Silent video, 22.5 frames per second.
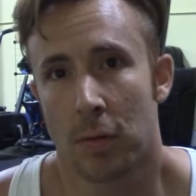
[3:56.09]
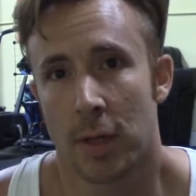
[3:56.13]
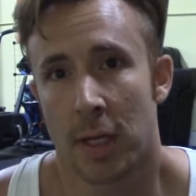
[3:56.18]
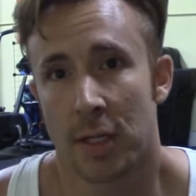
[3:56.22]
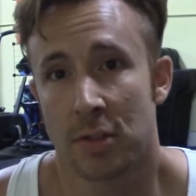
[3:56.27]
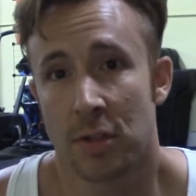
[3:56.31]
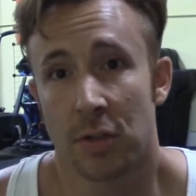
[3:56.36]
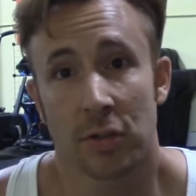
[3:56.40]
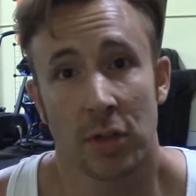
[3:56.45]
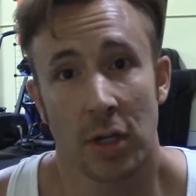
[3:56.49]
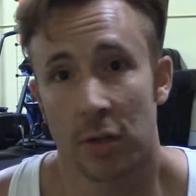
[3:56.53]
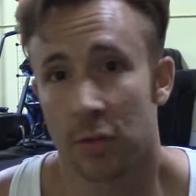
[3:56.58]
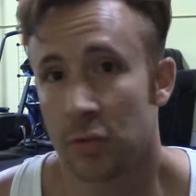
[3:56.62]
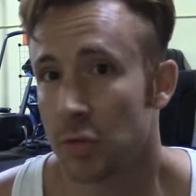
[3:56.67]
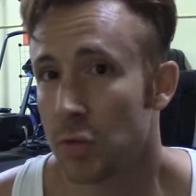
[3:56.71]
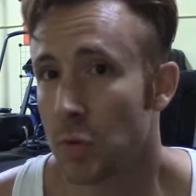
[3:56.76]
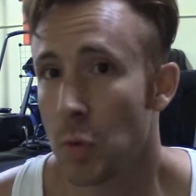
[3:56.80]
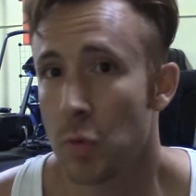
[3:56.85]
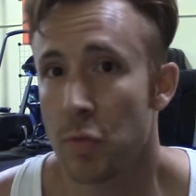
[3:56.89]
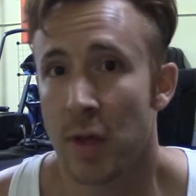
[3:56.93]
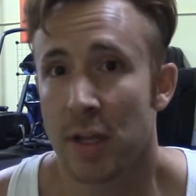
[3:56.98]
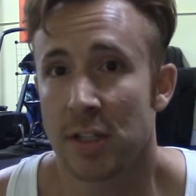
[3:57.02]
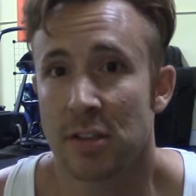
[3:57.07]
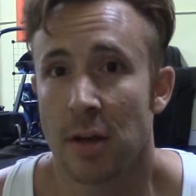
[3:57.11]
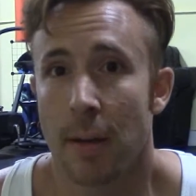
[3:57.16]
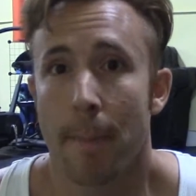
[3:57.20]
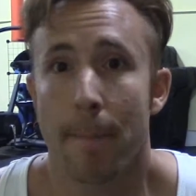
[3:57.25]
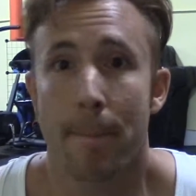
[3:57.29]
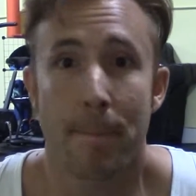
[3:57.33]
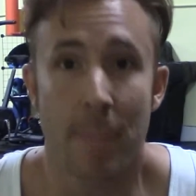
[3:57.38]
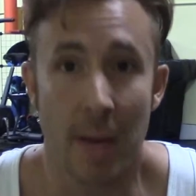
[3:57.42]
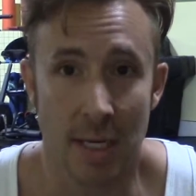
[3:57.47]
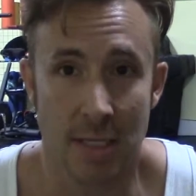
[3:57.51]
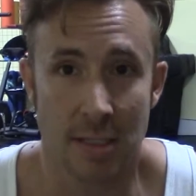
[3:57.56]
It's just going to screw things
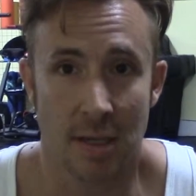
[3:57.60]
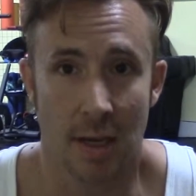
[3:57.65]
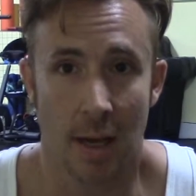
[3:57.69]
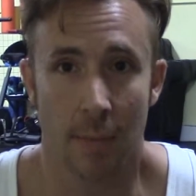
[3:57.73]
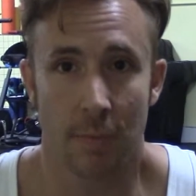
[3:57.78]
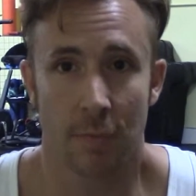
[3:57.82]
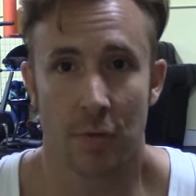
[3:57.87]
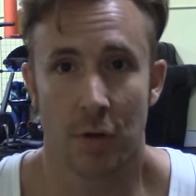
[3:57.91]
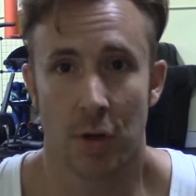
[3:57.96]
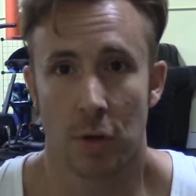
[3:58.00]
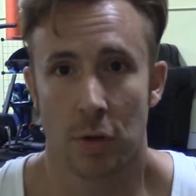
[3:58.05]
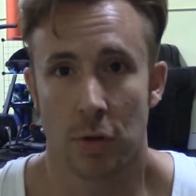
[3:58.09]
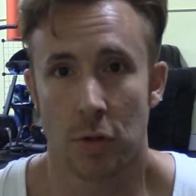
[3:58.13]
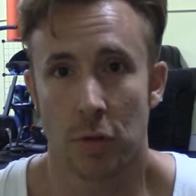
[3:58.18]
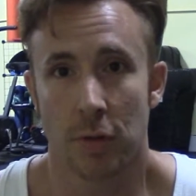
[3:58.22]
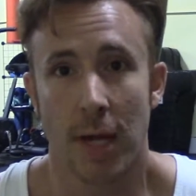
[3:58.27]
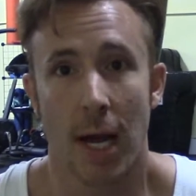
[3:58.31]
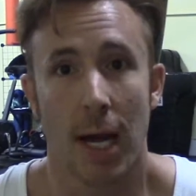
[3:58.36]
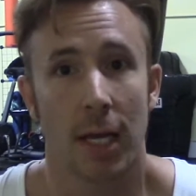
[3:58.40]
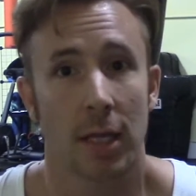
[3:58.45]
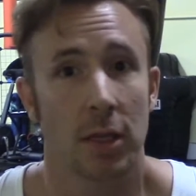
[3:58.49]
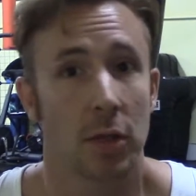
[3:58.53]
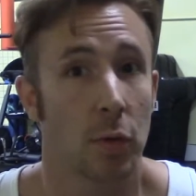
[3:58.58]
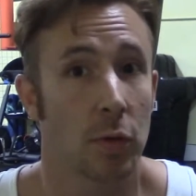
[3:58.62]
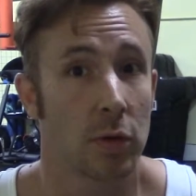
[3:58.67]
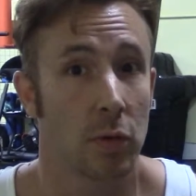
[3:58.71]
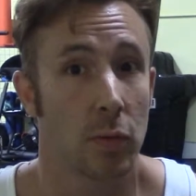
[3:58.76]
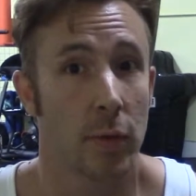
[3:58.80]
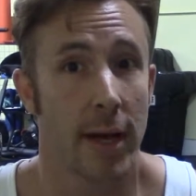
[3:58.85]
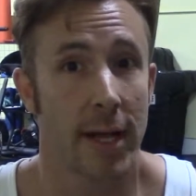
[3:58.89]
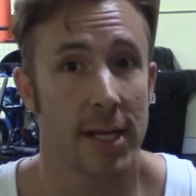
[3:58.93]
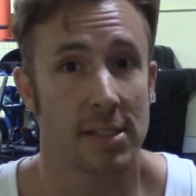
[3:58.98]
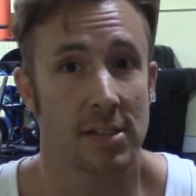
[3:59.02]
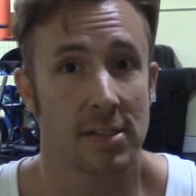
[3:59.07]
up big time for you. You got to do it the
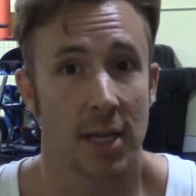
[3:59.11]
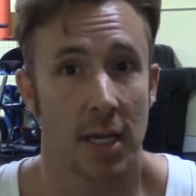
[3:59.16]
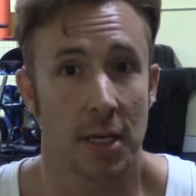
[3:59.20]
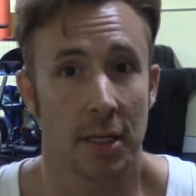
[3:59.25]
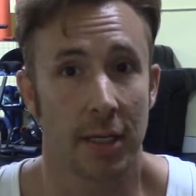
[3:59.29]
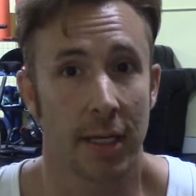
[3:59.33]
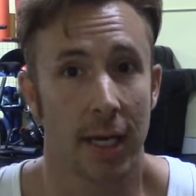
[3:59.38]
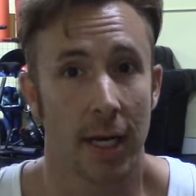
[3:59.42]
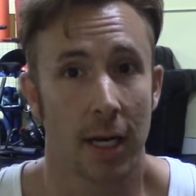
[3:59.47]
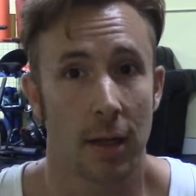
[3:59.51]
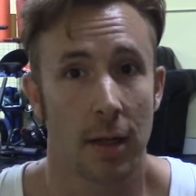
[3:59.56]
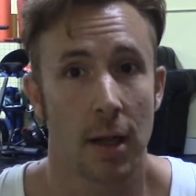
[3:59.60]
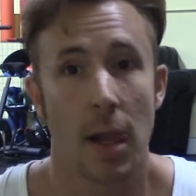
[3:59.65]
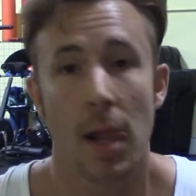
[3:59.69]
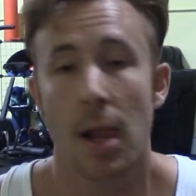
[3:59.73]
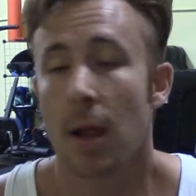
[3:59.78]
way I said. You got to